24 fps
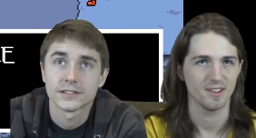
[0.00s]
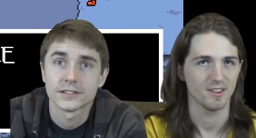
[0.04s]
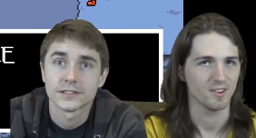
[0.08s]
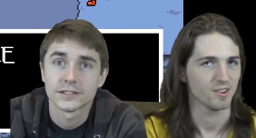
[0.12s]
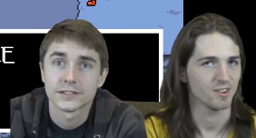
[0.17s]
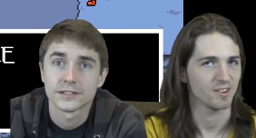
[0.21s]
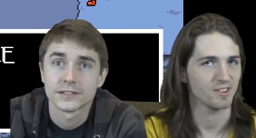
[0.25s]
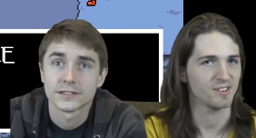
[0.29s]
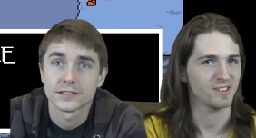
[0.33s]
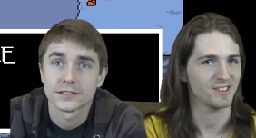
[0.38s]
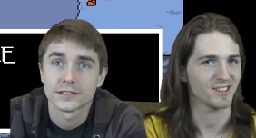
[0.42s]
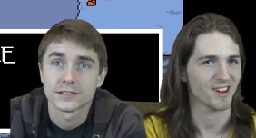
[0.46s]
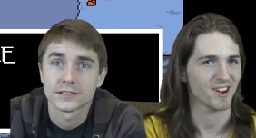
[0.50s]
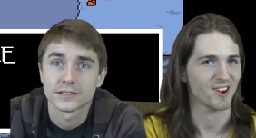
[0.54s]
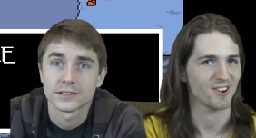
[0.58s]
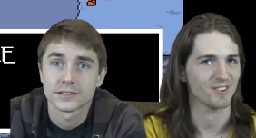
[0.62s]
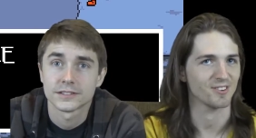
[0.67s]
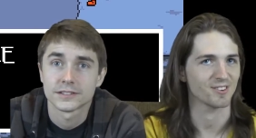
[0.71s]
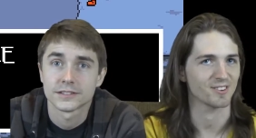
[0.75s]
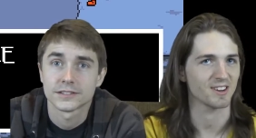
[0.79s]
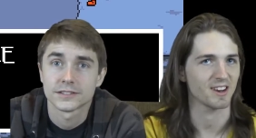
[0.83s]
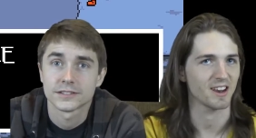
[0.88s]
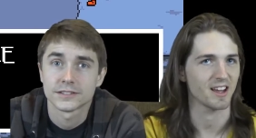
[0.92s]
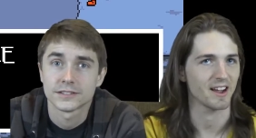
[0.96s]

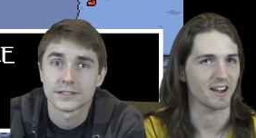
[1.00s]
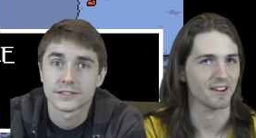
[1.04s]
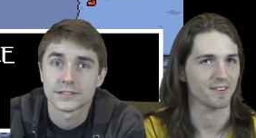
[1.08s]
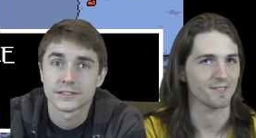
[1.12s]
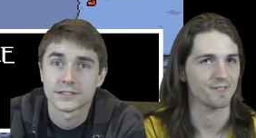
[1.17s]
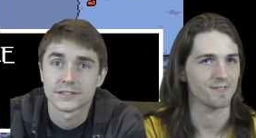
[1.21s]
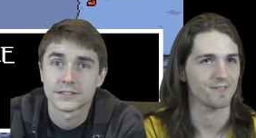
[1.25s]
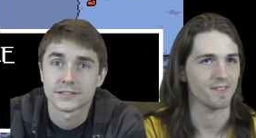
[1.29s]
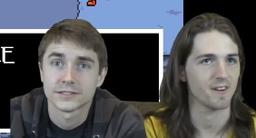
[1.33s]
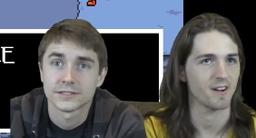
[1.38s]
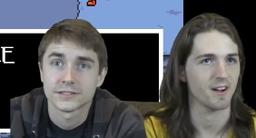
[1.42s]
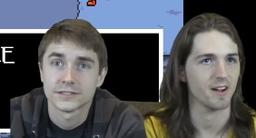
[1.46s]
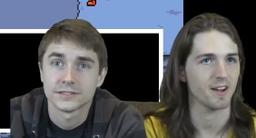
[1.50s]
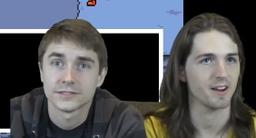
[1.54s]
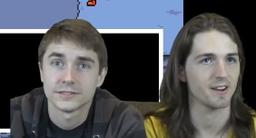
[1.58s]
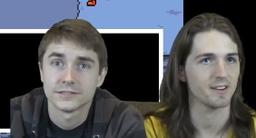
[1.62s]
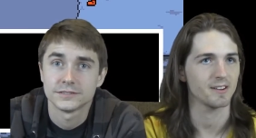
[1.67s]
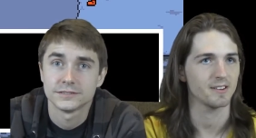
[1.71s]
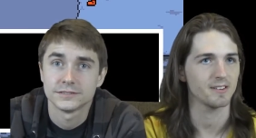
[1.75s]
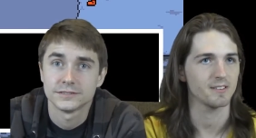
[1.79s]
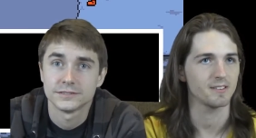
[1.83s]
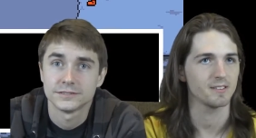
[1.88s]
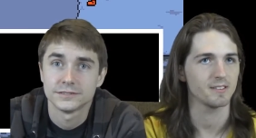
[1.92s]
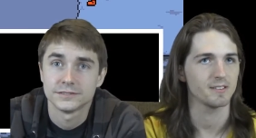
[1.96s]
Speaker 1: Sounds like fun.
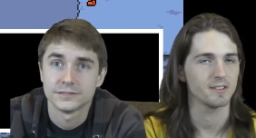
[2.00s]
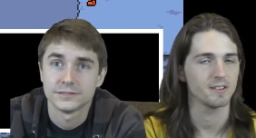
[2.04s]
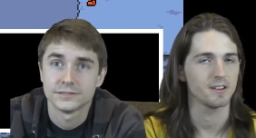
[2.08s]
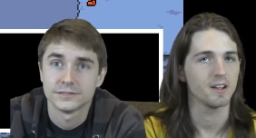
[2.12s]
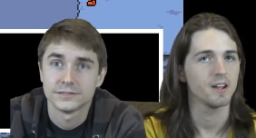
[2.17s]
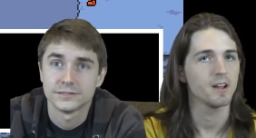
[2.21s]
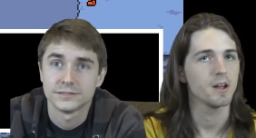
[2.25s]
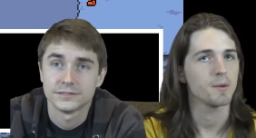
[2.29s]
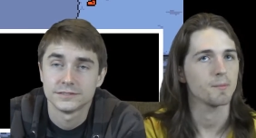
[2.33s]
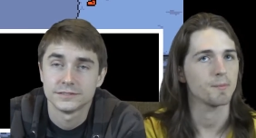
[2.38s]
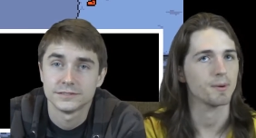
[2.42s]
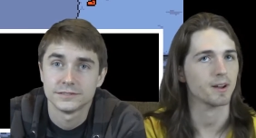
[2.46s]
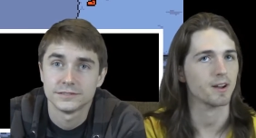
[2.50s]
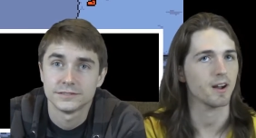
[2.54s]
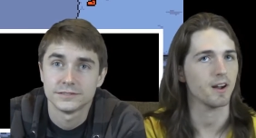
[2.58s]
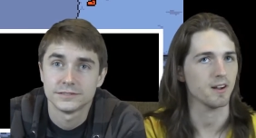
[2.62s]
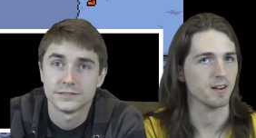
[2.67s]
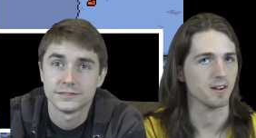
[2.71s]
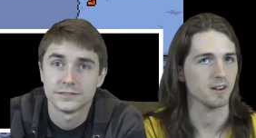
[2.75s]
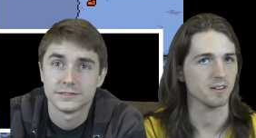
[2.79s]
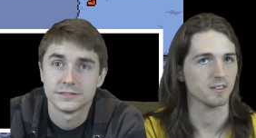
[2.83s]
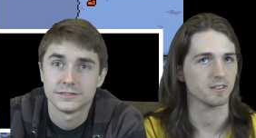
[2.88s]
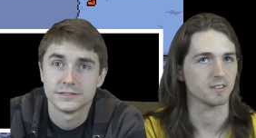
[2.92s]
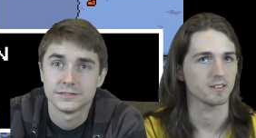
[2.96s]

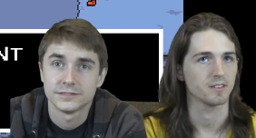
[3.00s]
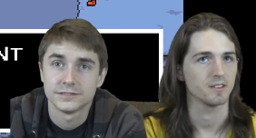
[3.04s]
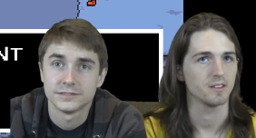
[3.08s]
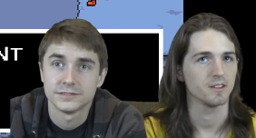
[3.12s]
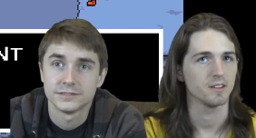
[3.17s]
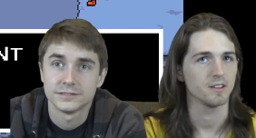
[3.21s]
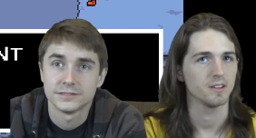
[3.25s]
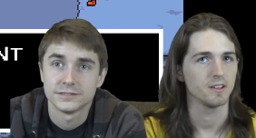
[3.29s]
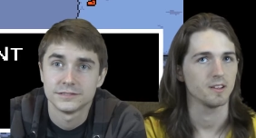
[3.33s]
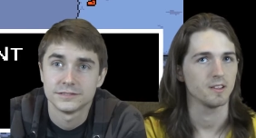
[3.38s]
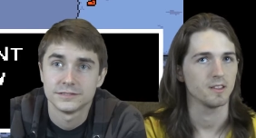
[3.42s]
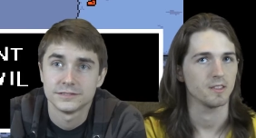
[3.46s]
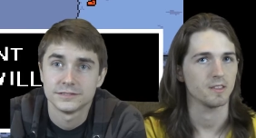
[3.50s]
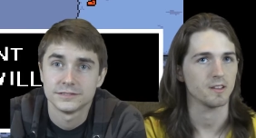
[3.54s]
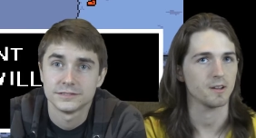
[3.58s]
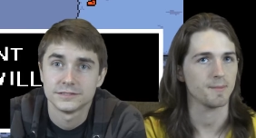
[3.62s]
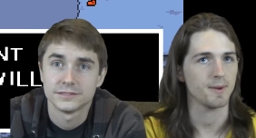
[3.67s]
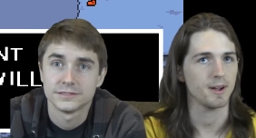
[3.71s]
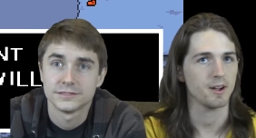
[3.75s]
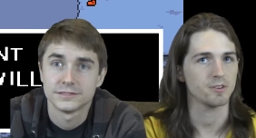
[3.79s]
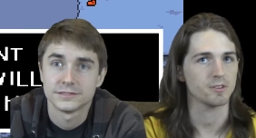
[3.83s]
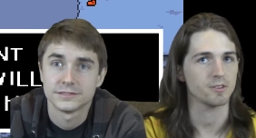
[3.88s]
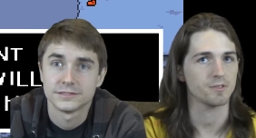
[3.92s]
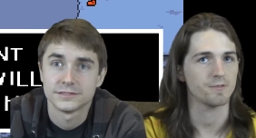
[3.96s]
Because the
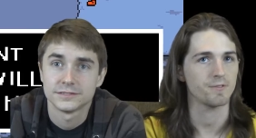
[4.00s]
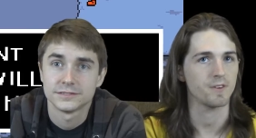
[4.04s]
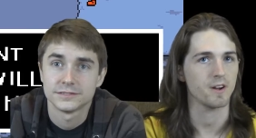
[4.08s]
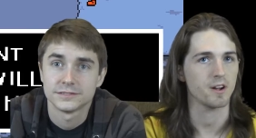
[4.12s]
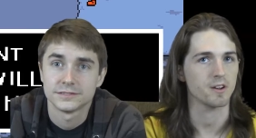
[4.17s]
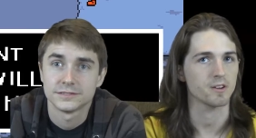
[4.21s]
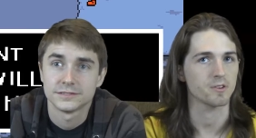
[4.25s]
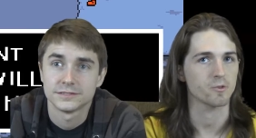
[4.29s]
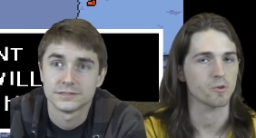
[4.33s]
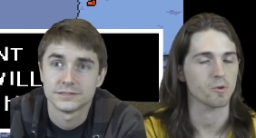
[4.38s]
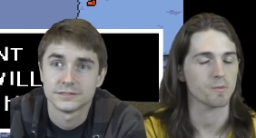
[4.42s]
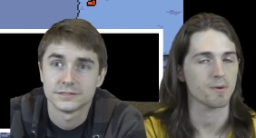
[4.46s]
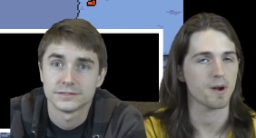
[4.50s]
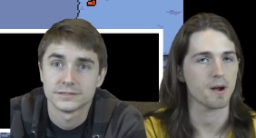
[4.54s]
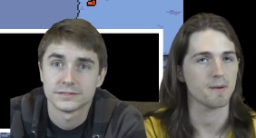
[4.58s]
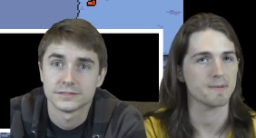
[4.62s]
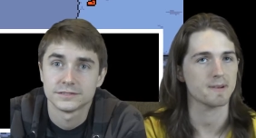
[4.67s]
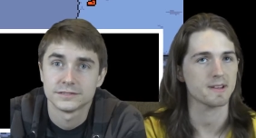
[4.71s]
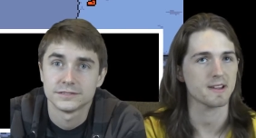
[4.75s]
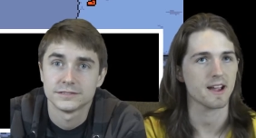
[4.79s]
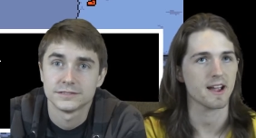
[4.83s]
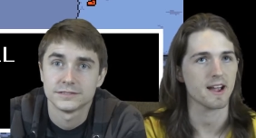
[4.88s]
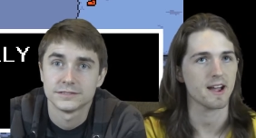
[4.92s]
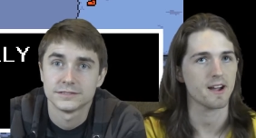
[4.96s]
amount of fun you will probably
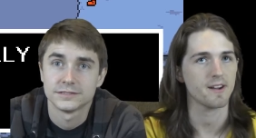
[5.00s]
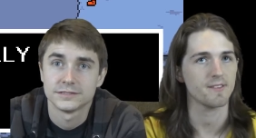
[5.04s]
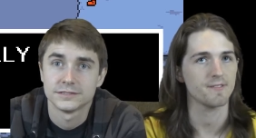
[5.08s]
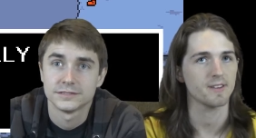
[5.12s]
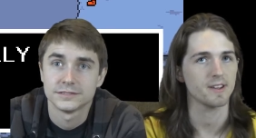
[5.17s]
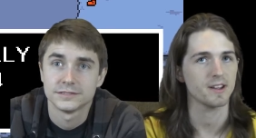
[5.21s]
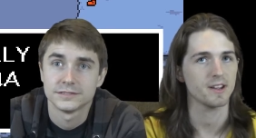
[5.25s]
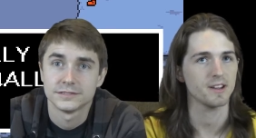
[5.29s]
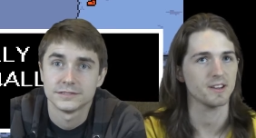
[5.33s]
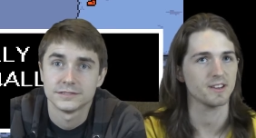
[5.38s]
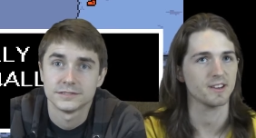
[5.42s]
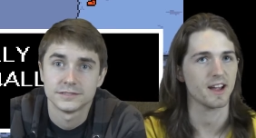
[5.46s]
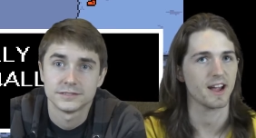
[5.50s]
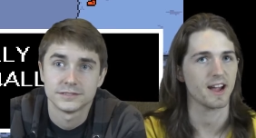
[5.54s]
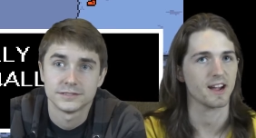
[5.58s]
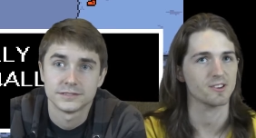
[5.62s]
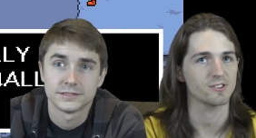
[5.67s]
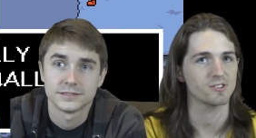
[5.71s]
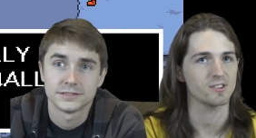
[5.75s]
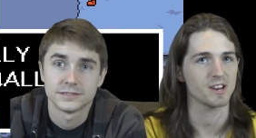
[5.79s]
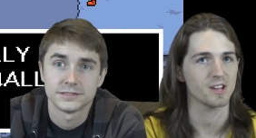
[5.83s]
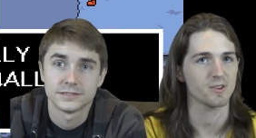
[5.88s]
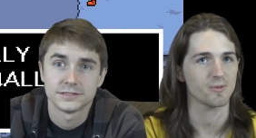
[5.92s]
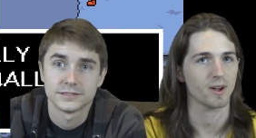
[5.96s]
have is
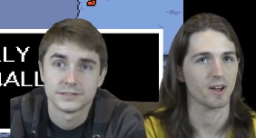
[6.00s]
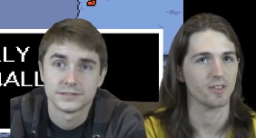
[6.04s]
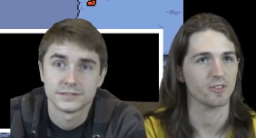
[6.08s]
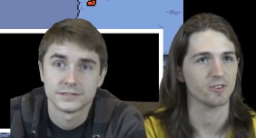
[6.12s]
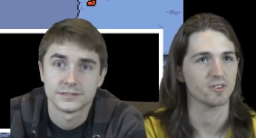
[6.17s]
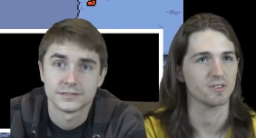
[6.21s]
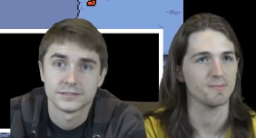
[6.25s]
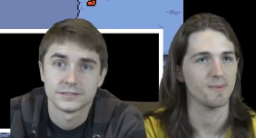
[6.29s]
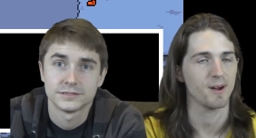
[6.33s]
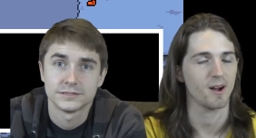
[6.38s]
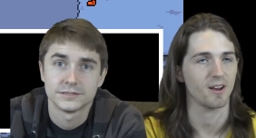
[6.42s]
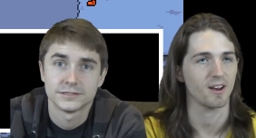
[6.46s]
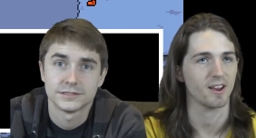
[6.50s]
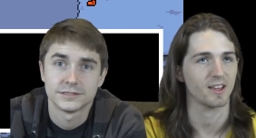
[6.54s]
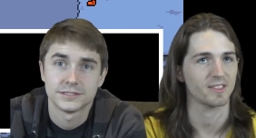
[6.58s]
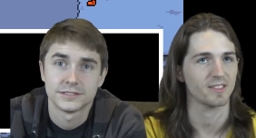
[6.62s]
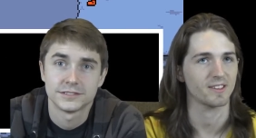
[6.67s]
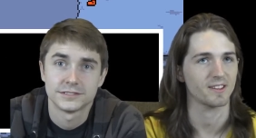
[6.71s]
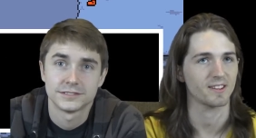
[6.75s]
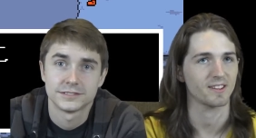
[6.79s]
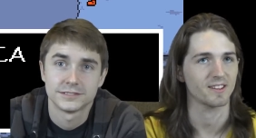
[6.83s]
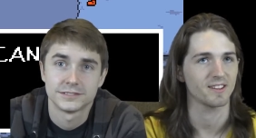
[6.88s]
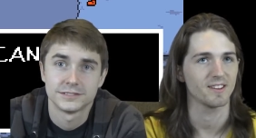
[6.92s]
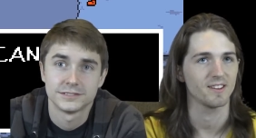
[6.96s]
actually rather small, I think.
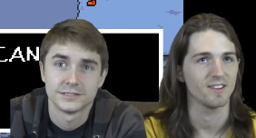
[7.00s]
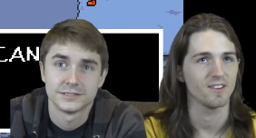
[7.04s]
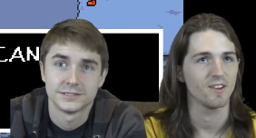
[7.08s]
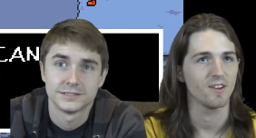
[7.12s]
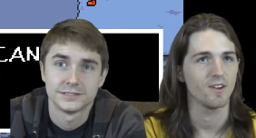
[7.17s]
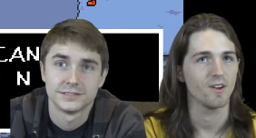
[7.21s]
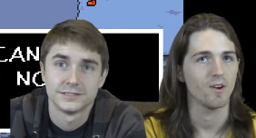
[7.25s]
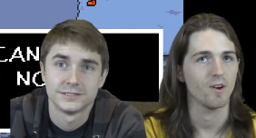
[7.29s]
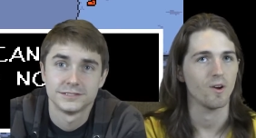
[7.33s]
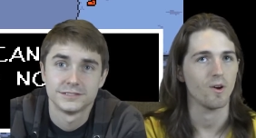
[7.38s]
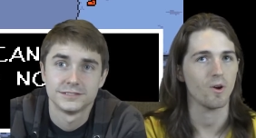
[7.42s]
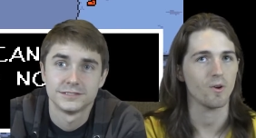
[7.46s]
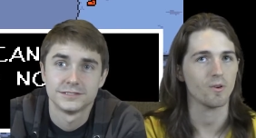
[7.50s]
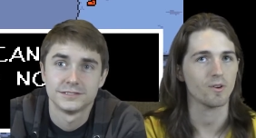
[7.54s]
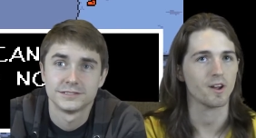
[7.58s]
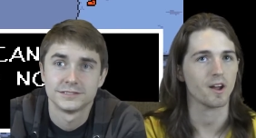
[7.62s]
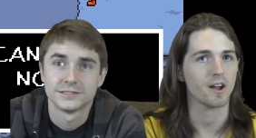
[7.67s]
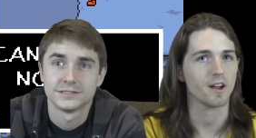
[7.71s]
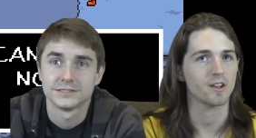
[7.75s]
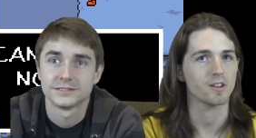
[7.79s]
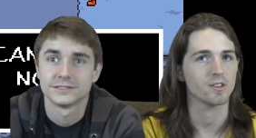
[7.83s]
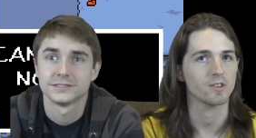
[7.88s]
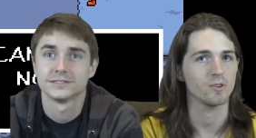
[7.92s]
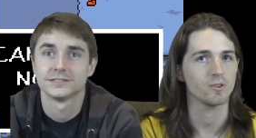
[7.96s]

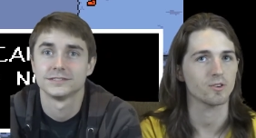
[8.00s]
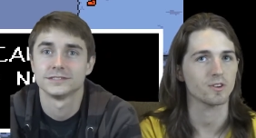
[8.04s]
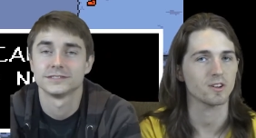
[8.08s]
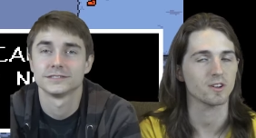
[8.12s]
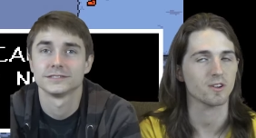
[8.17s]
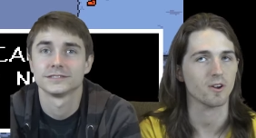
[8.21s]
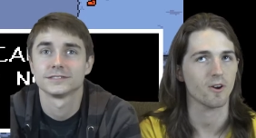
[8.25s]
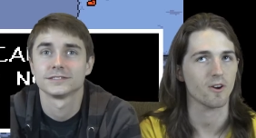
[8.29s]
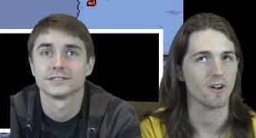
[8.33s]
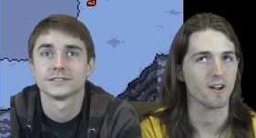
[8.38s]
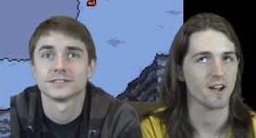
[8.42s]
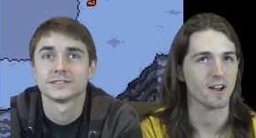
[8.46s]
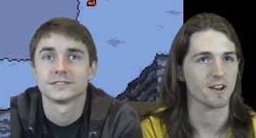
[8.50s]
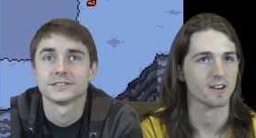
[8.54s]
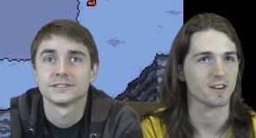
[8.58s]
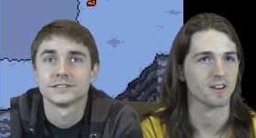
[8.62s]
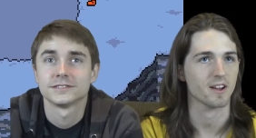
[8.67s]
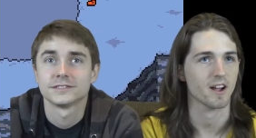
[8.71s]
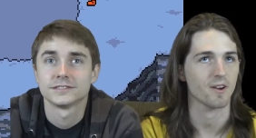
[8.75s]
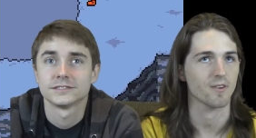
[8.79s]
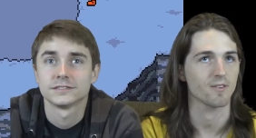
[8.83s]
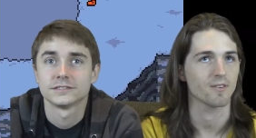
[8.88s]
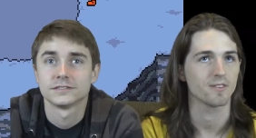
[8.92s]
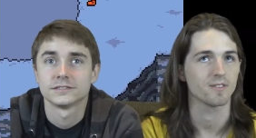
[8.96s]
Okay, you can go ahead
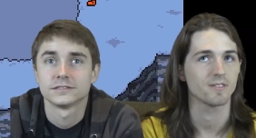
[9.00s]
now.